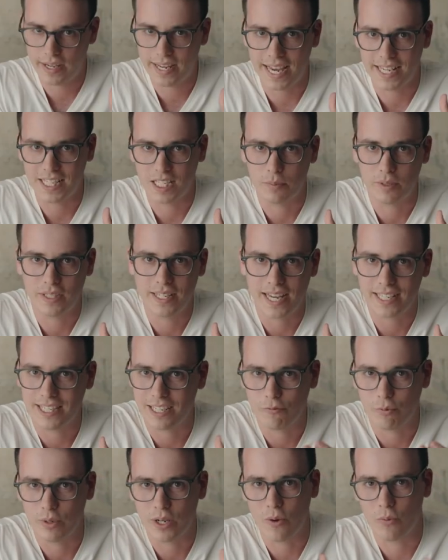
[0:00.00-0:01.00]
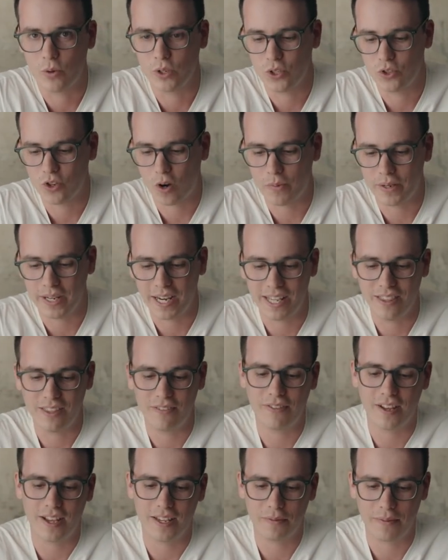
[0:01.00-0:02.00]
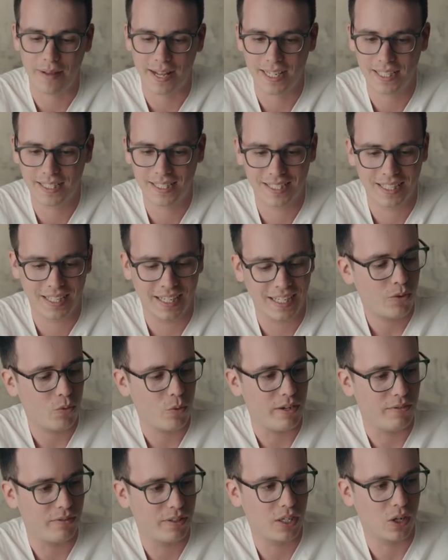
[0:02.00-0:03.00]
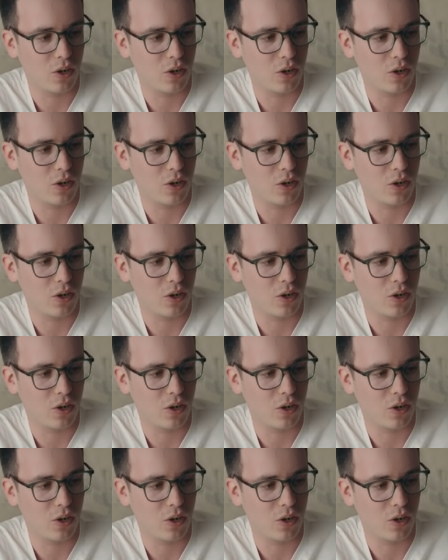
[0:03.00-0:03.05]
the case is protective, we don't want you dropping it in the first place. We've